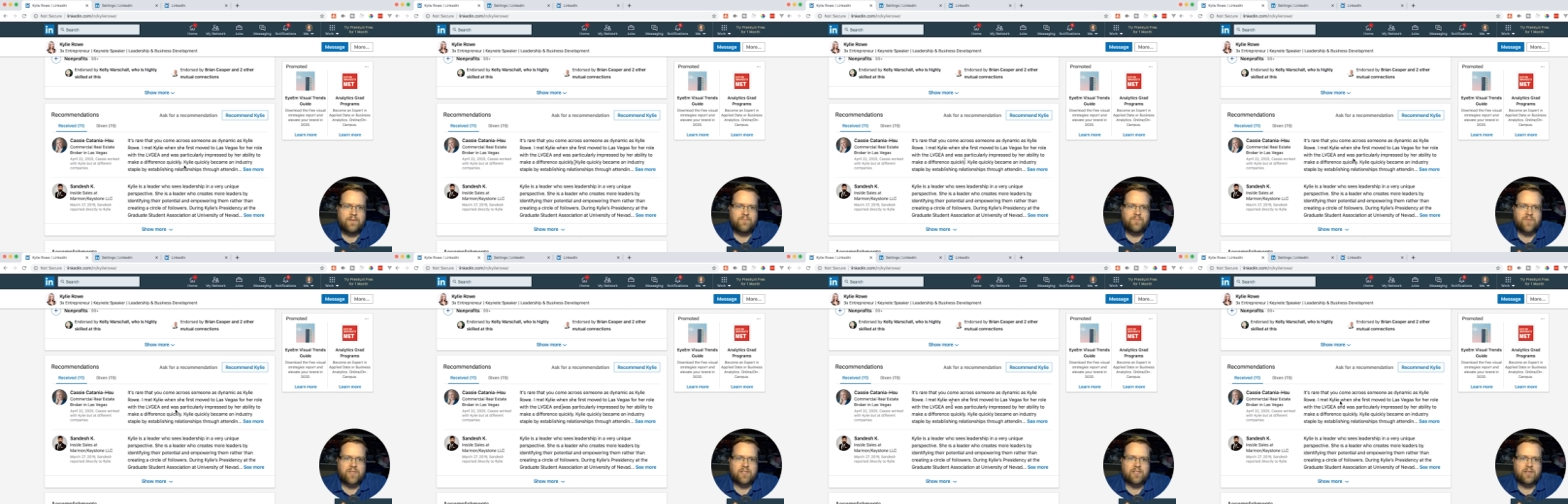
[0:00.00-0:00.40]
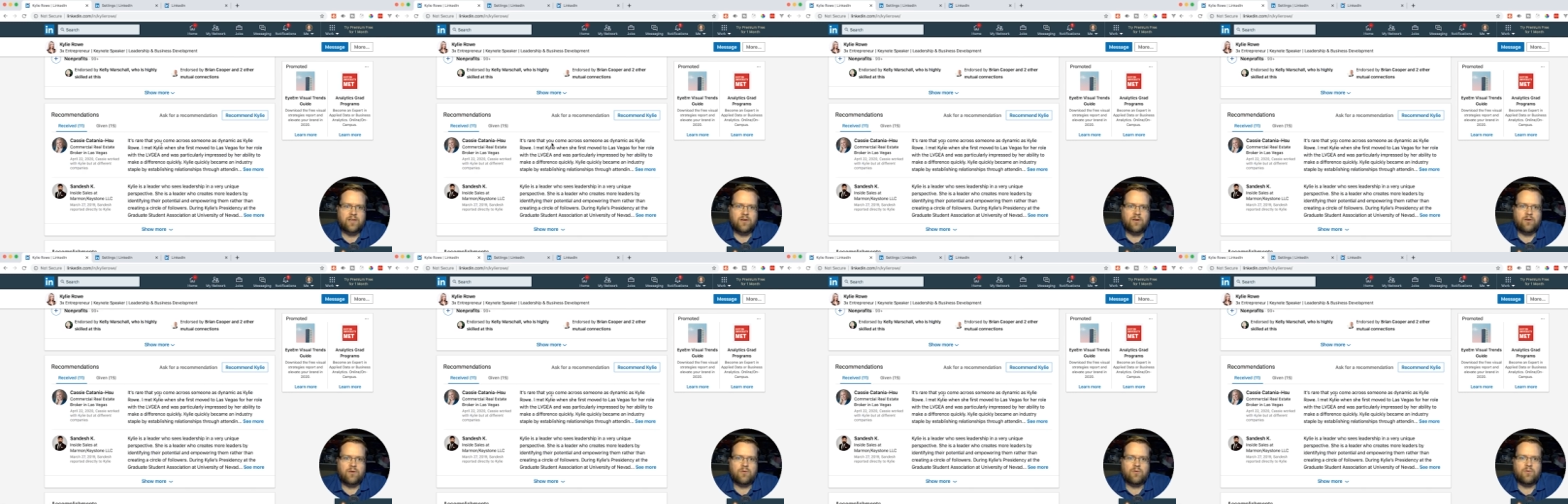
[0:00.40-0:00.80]

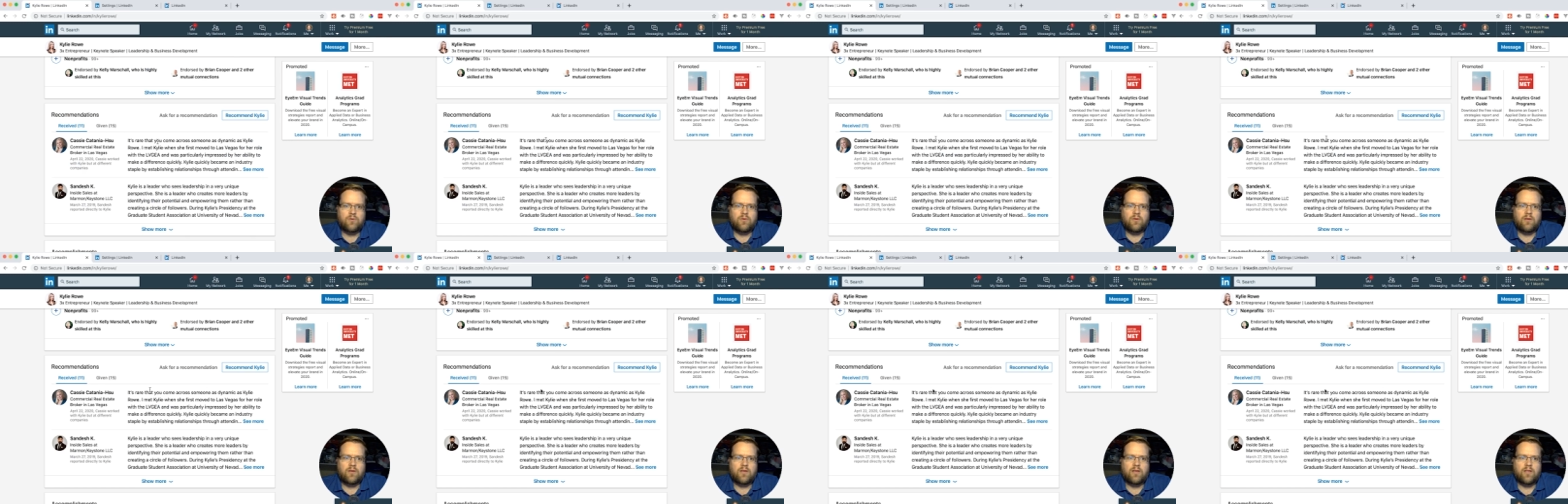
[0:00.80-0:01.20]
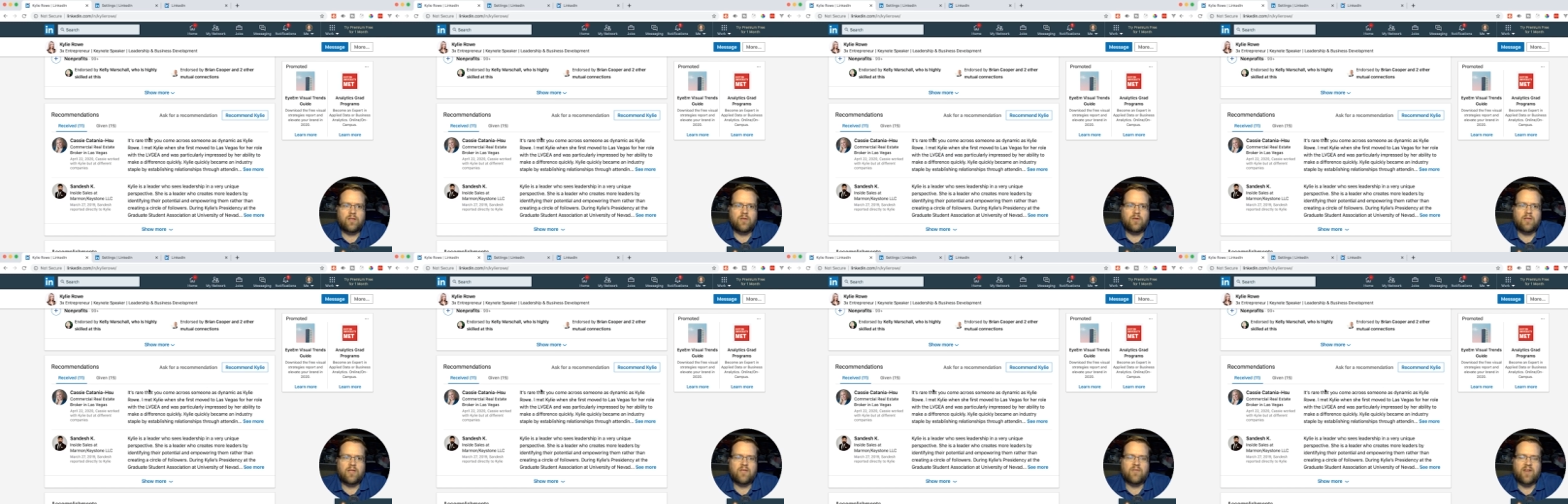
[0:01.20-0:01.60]
So,
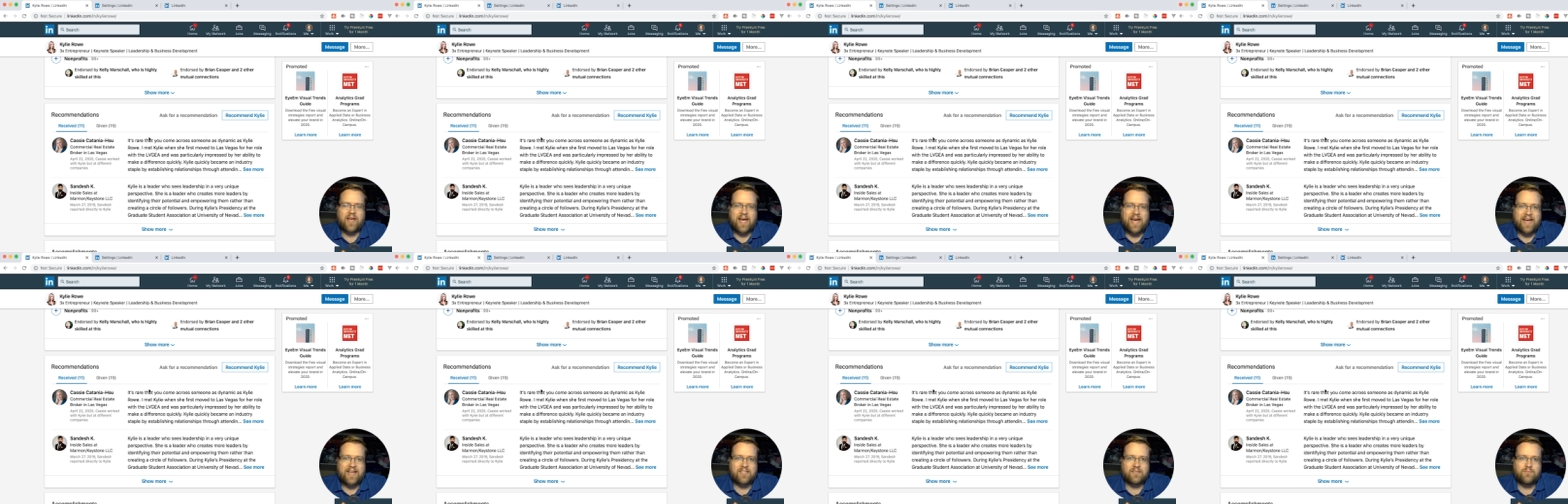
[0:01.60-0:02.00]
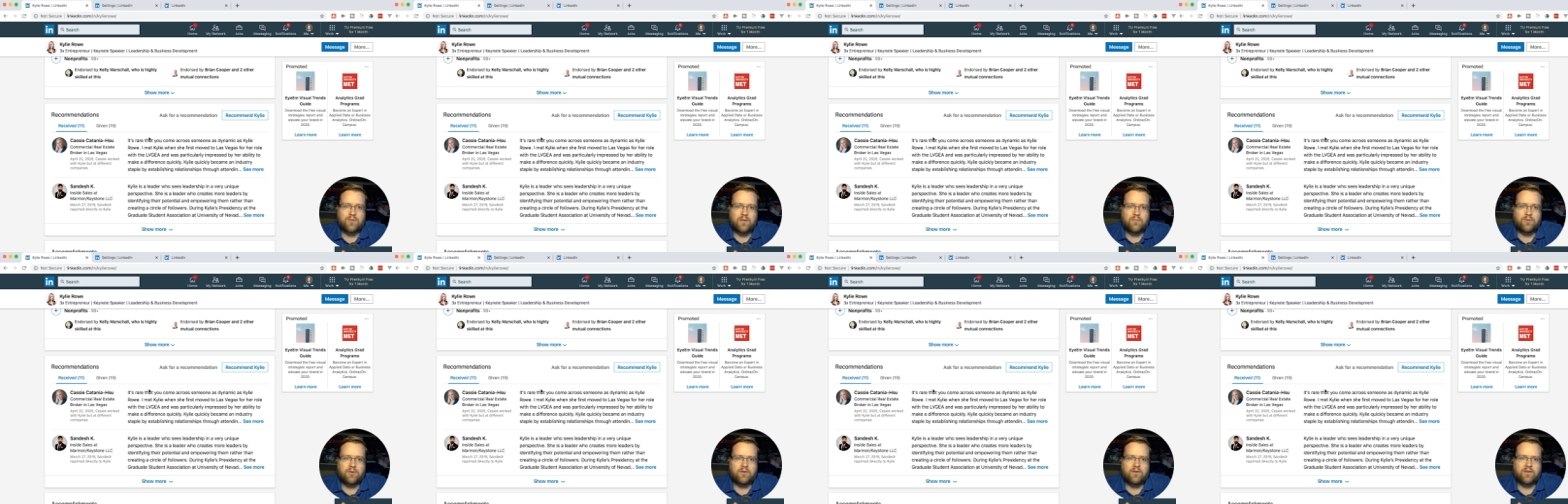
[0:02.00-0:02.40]
you can even ask
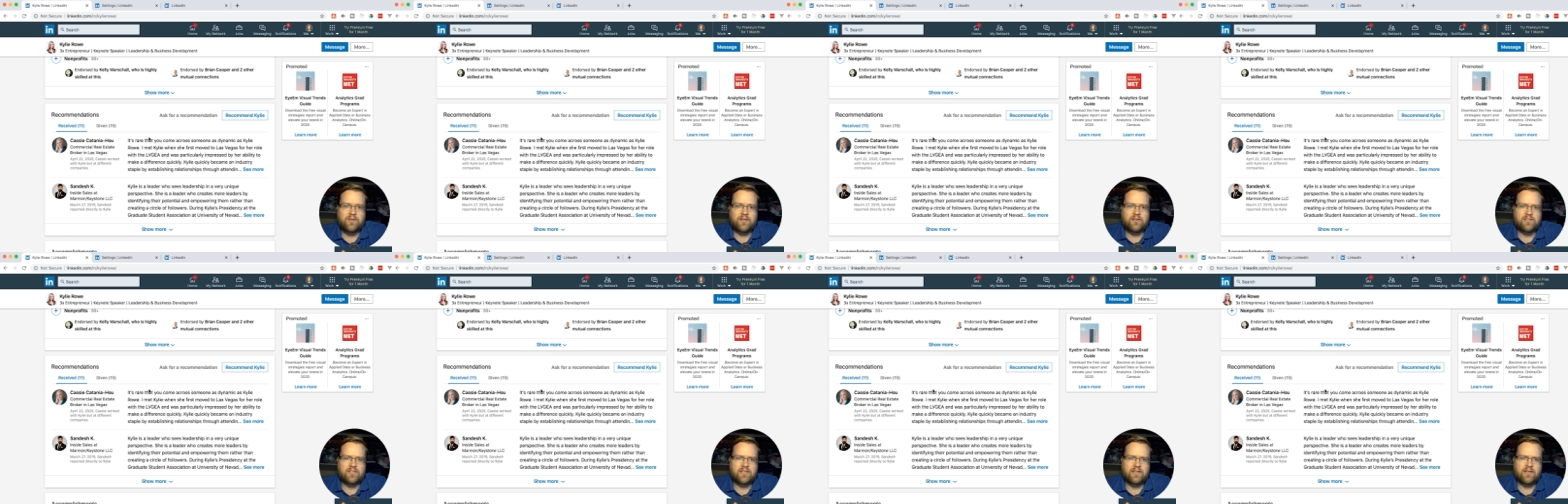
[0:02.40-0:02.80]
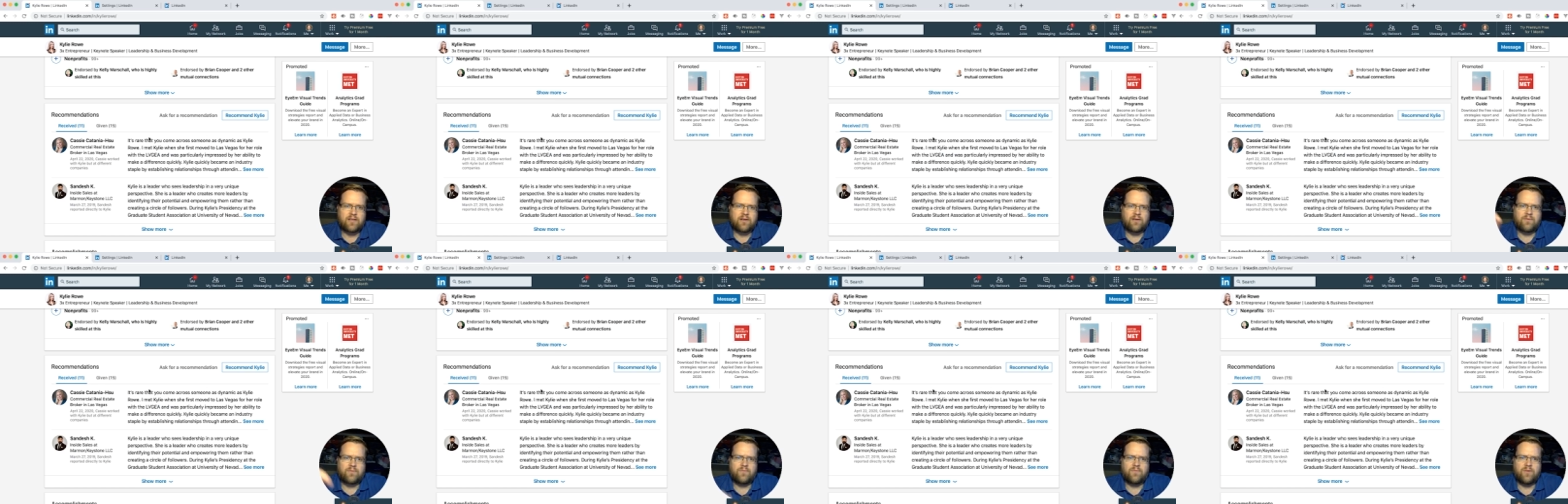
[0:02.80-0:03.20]
people there's a